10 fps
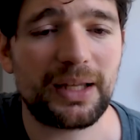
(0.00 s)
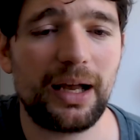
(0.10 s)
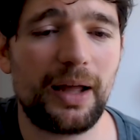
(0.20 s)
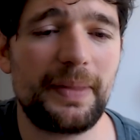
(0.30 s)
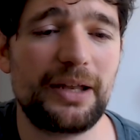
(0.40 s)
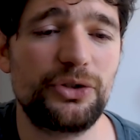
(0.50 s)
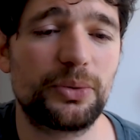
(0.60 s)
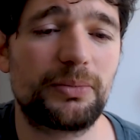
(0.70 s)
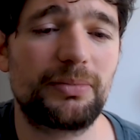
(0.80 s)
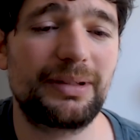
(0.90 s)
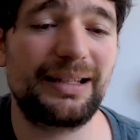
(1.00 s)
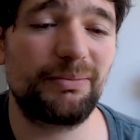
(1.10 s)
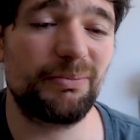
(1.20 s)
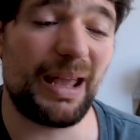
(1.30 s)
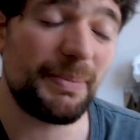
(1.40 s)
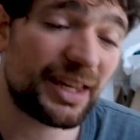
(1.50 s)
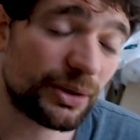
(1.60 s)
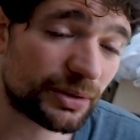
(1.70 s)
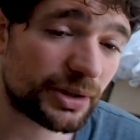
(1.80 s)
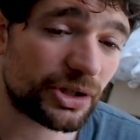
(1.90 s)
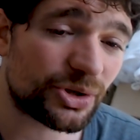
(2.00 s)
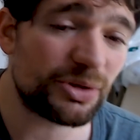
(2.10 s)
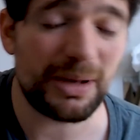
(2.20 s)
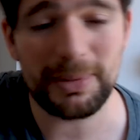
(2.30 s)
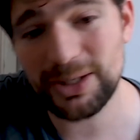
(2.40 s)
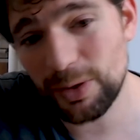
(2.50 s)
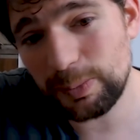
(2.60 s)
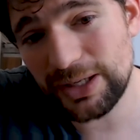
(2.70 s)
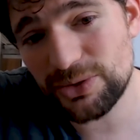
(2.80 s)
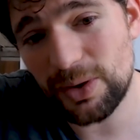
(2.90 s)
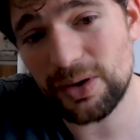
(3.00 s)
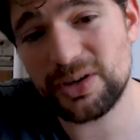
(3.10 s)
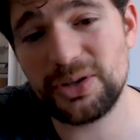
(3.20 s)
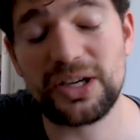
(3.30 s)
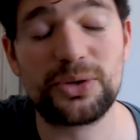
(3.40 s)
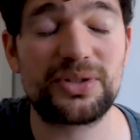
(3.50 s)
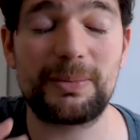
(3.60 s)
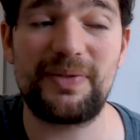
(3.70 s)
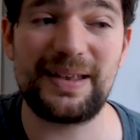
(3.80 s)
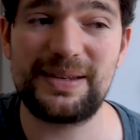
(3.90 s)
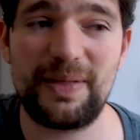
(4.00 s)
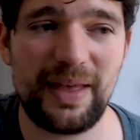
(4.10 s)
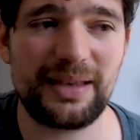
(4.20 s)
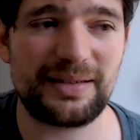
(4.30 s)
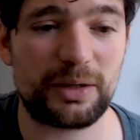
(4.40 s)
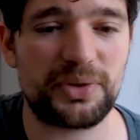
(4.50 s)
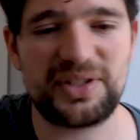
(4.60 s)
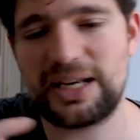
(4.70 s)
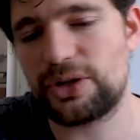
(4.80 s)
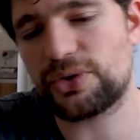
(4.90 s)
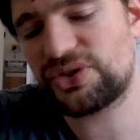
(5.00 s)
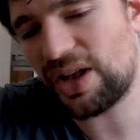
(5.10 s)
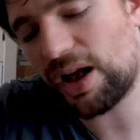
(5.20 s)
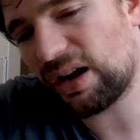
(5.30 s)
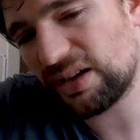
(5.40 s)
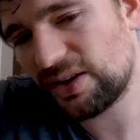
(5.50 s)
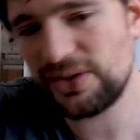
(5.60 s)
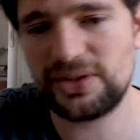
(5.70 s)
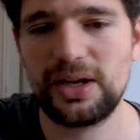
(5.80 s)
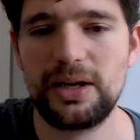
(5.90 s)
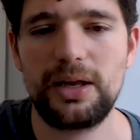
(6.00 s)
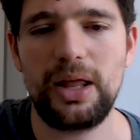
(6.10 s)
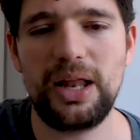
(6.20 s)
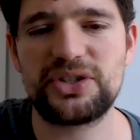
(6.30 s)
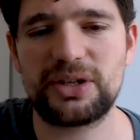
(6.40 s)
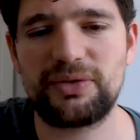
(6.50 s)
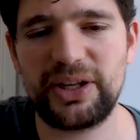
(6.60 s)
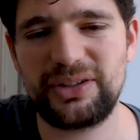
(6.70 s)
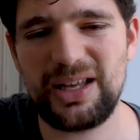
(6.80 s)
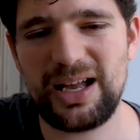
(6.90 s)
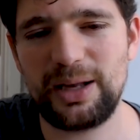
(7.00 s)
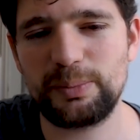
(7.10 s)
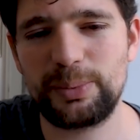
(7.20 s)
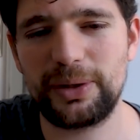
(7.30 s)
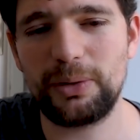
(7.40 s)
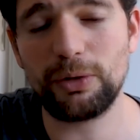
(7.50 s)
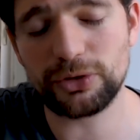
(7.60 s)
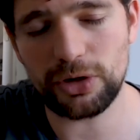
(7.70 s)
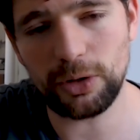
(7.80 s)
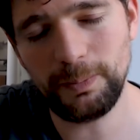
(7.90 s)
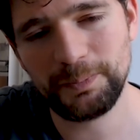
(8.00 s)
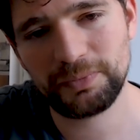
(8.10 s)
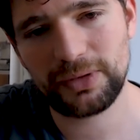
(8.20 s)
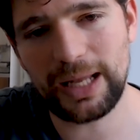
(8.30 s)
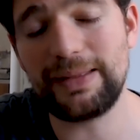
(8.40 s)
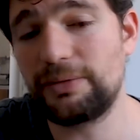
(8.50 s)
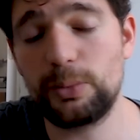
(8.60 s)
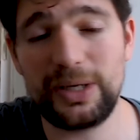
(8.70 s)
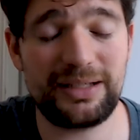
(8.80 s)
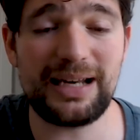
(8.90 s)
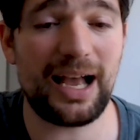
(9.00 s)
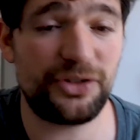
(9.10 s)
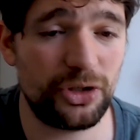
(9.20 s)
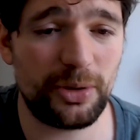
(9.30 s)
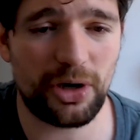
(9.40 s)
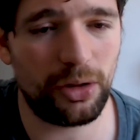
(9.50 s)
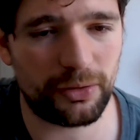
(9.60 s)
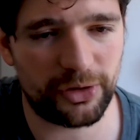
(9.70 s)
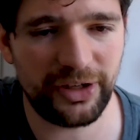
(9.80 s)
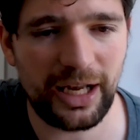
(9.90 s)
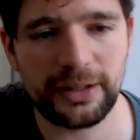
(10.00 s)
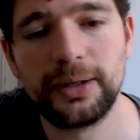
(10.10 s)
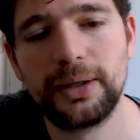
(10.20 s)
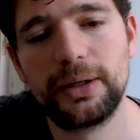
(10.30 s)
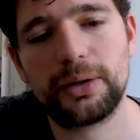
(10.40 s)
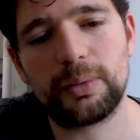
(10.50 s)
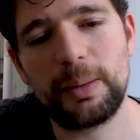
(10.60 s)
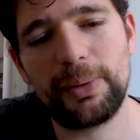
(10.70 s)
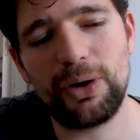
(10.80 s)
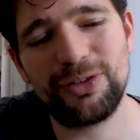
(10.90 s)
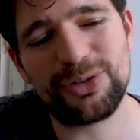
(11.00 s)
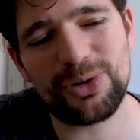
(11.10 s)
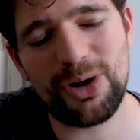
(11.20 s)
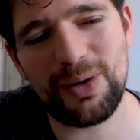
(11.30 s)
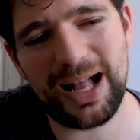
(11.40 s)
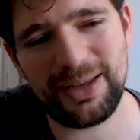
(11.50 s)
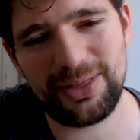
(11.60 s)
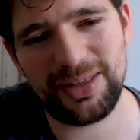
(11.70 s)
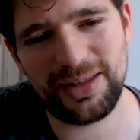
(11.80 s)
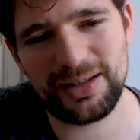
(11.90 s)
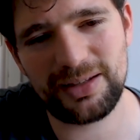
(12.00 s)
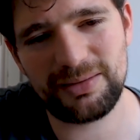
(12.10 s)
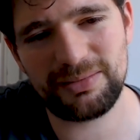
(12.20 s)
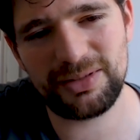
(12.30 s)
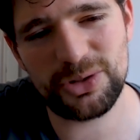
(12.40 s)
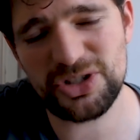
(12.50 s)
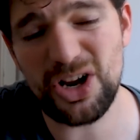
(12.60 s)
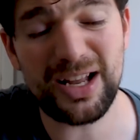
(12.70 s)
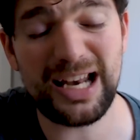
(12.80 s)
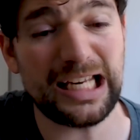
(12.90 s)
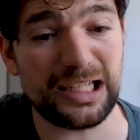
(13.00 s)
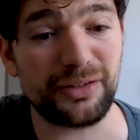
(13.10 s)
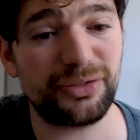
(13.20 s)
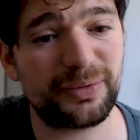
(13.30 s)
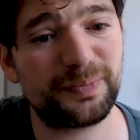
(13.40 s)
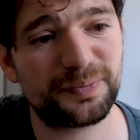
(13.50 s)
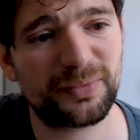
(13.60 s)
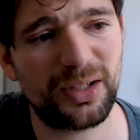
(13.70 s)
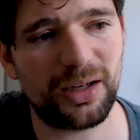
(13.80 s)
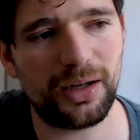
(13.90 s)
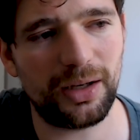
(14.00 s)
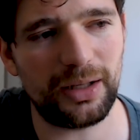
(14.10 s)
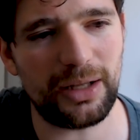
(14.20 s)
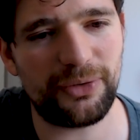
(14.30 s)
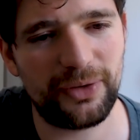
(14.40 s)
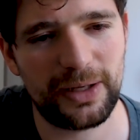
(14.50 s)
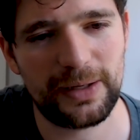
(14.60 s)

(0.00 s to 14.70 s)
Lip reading: Then you maybe kill a creature, maybe kill a planeswalker. You can do some fancy things like resetting your sagas and stuff like that. But overall, and then when it dies, you do it all over again, right? But overall, I think you're just not getting enough. If